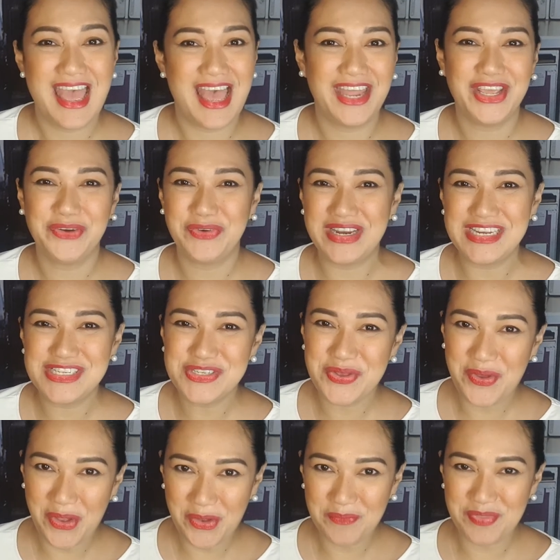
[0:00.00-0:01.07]
And I really
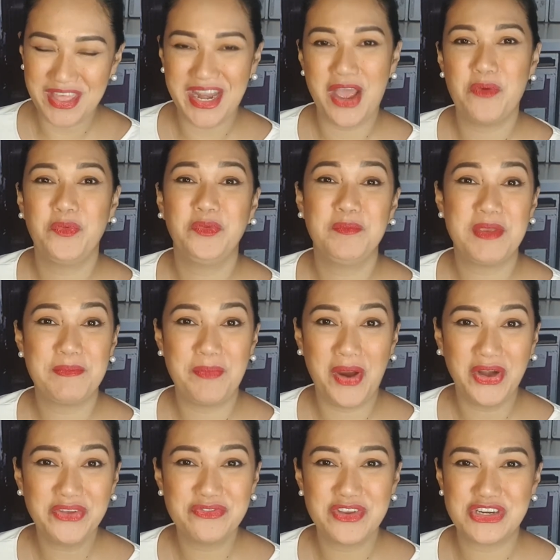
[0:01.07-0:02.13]
do hope that I would be
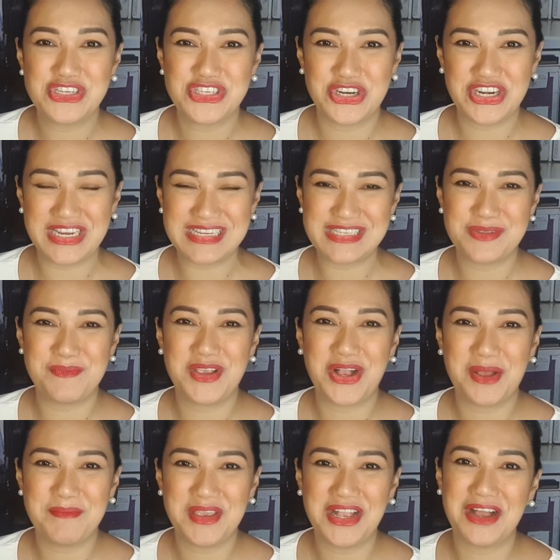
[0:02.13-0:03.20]
part of your journey to
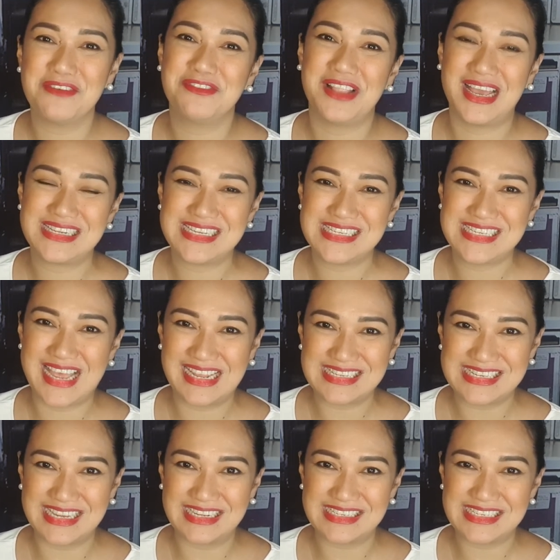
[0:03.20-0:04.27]
becoming a flight
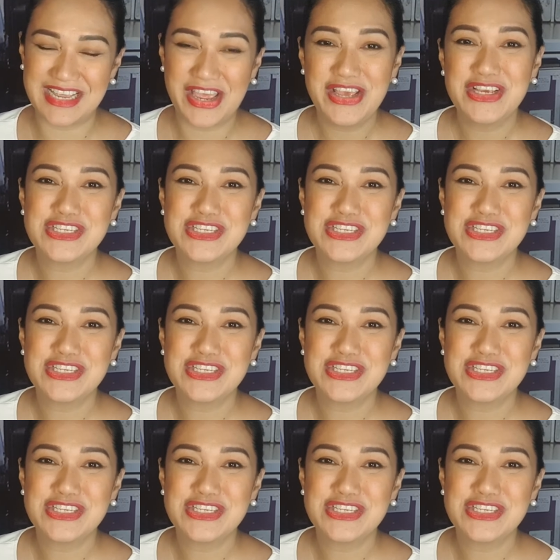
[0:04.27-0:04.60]
attendant.